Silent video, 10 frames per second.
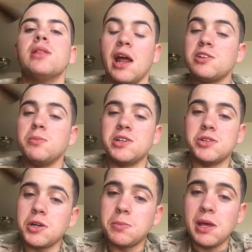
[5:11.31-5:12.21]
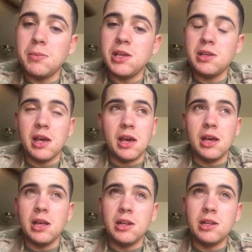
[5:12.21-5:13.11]
that is my truck payment
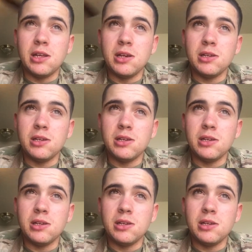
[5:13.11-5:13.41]
and